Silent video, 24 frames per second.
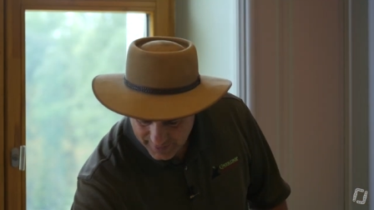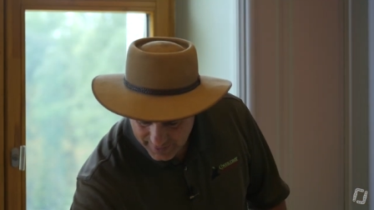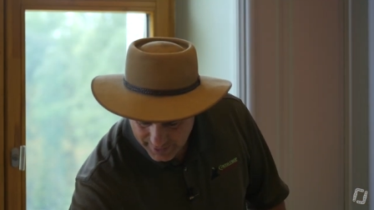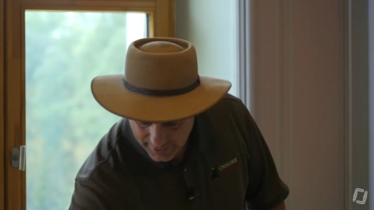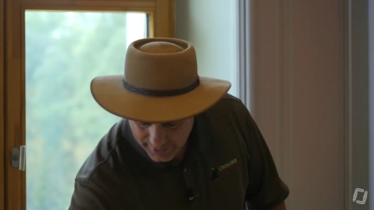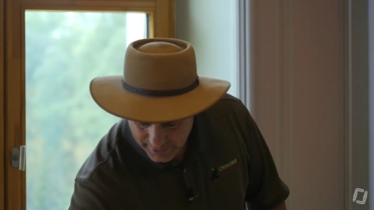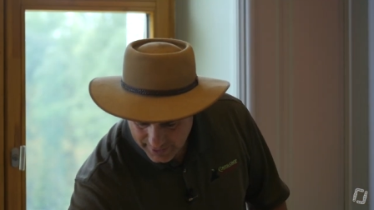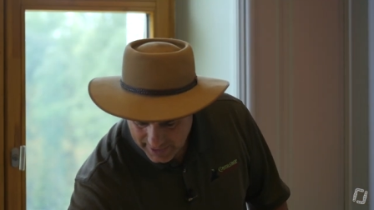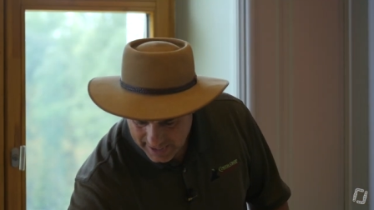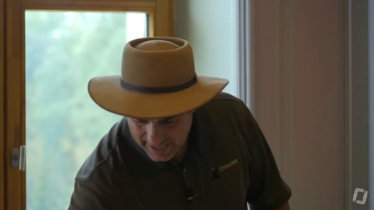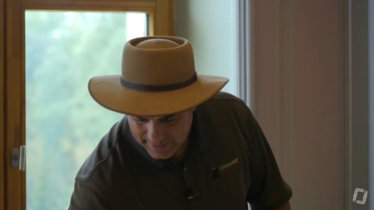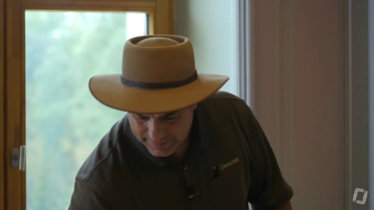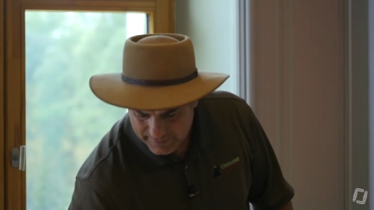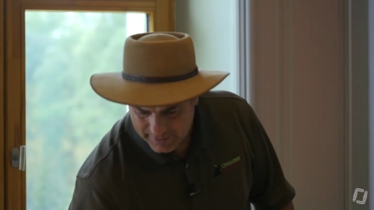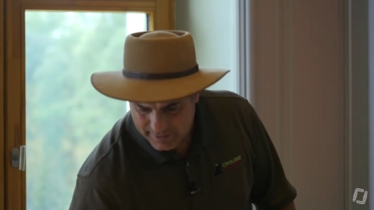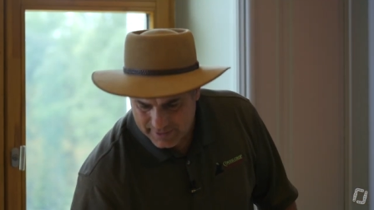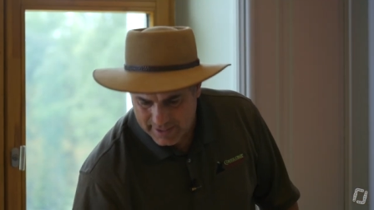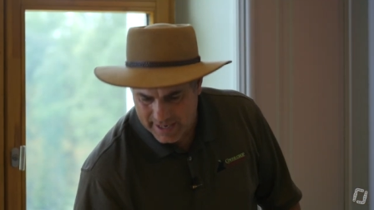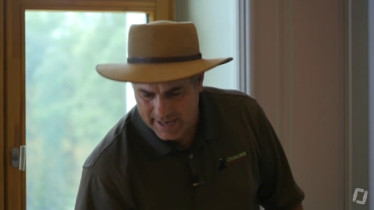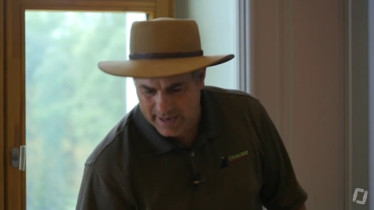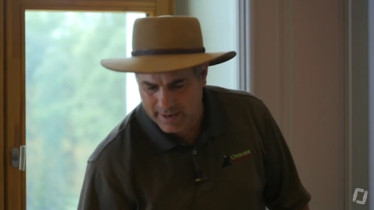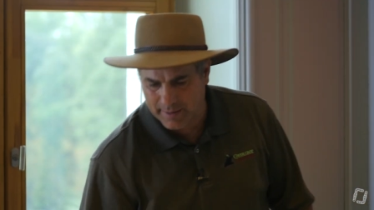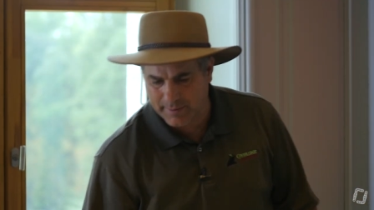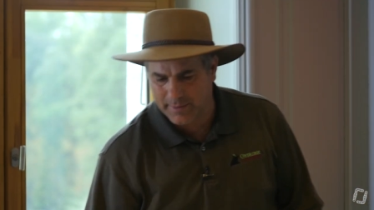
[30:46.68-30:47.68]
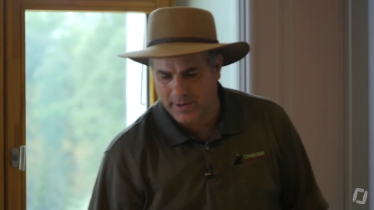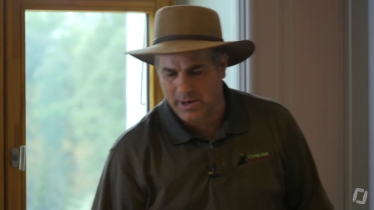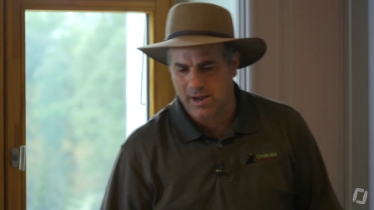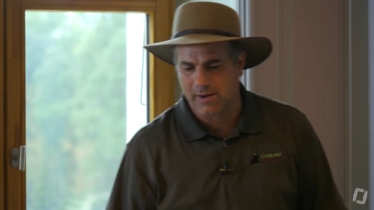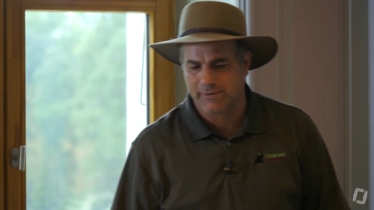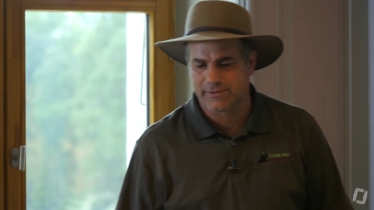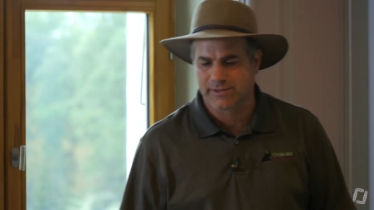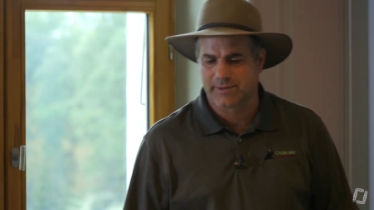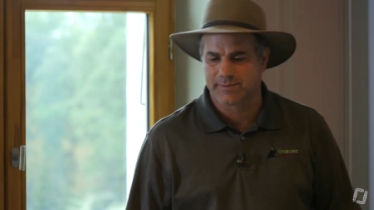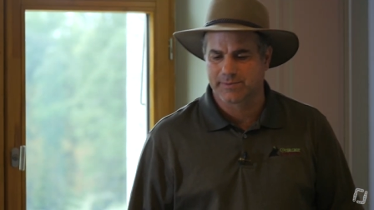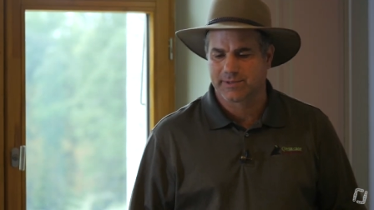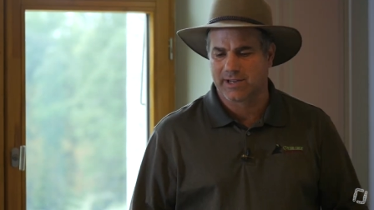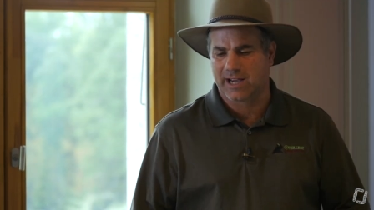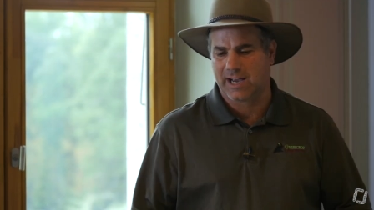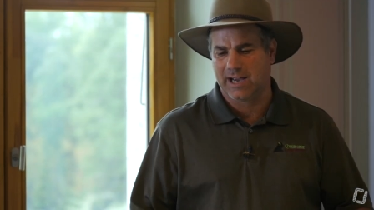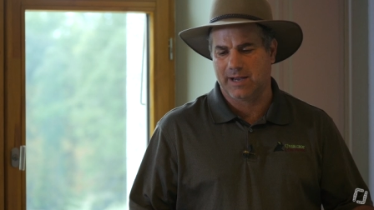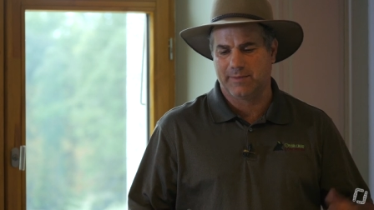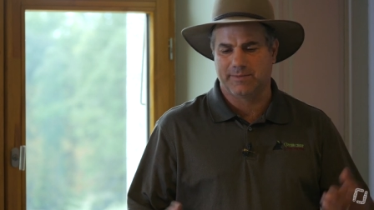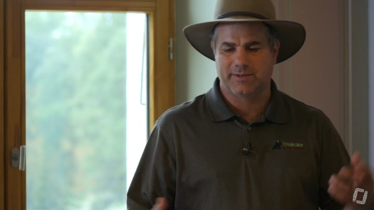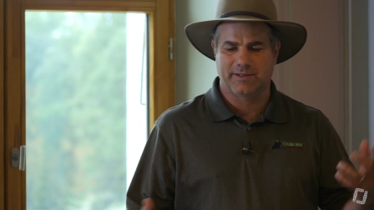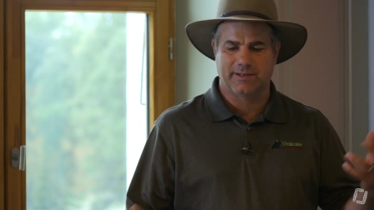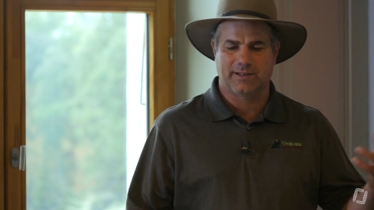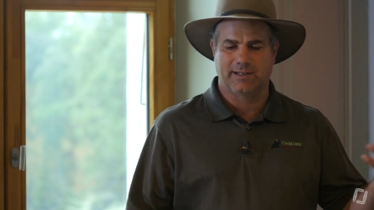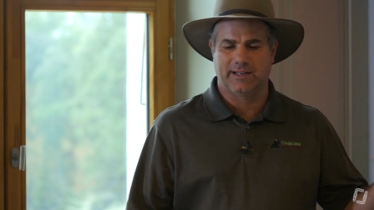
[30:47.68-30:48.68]
So you have to take them off
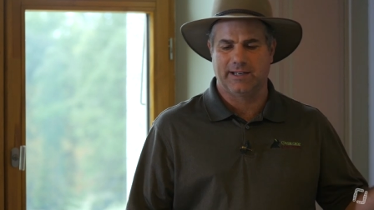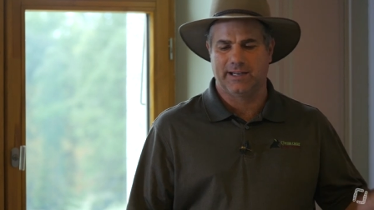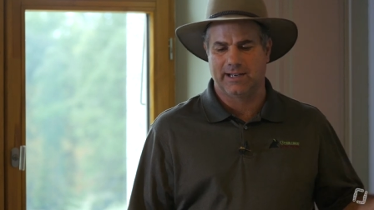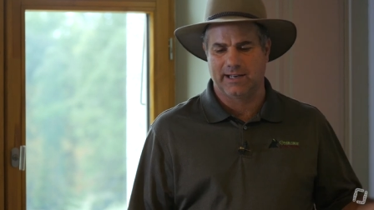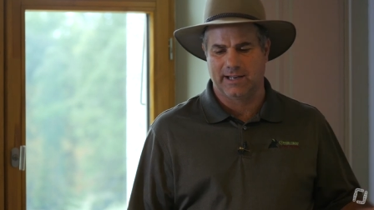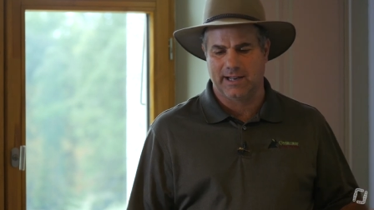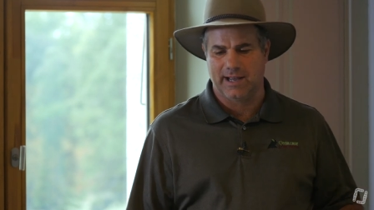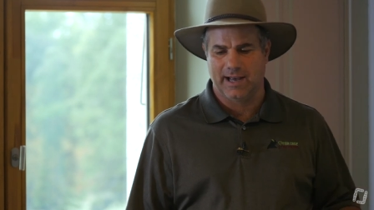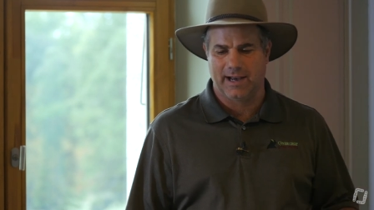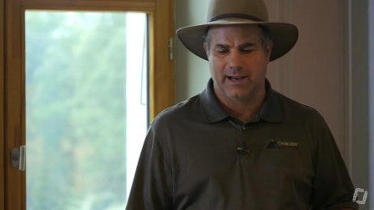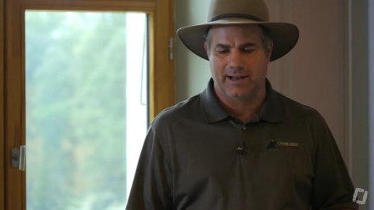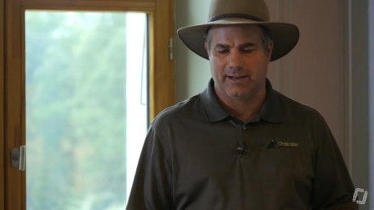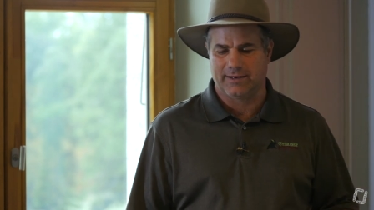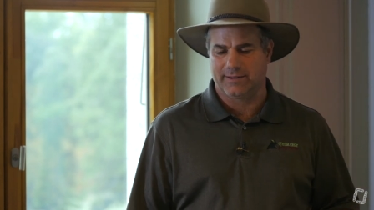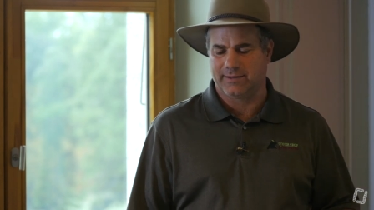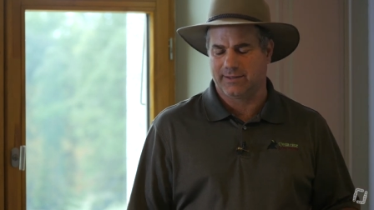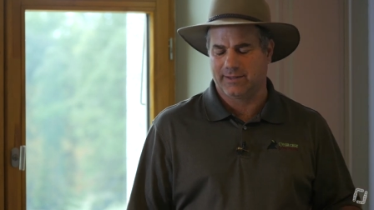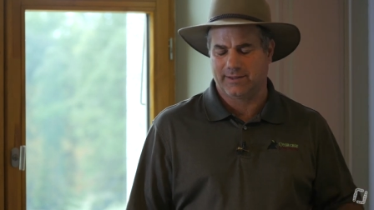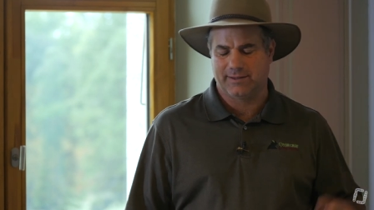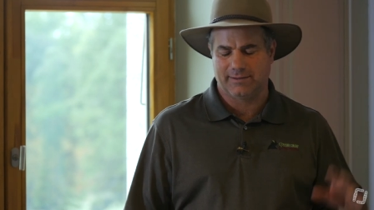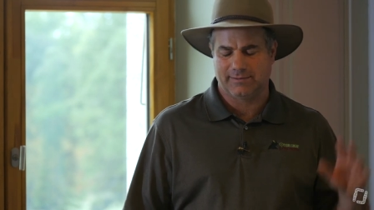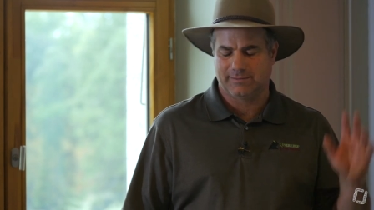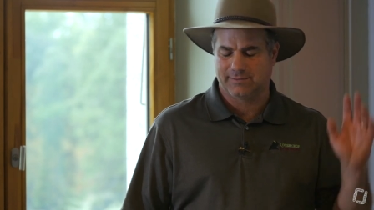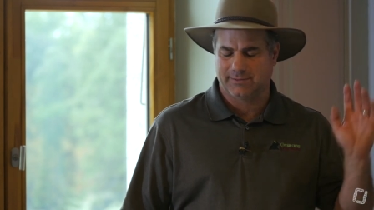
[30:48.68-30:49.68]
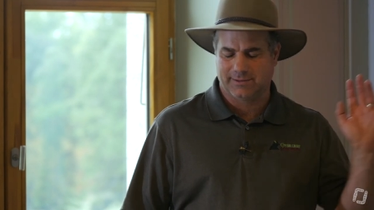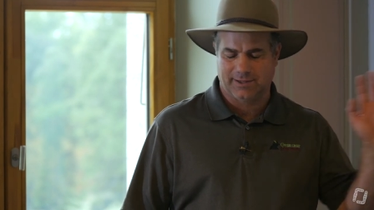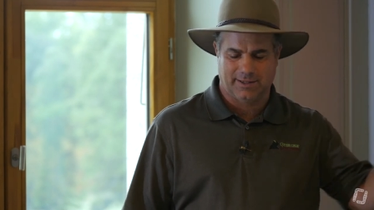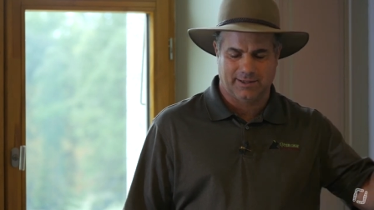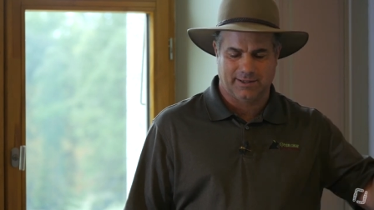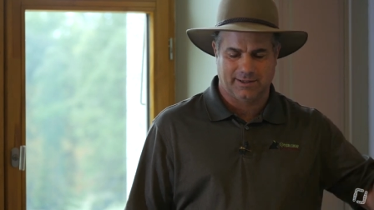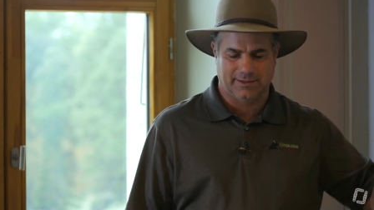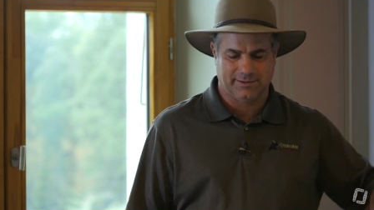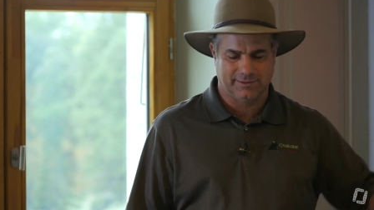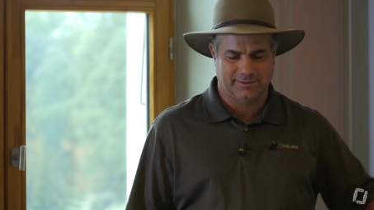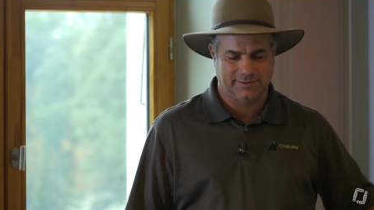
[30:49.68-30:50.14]
sometimes and clean it out and oh.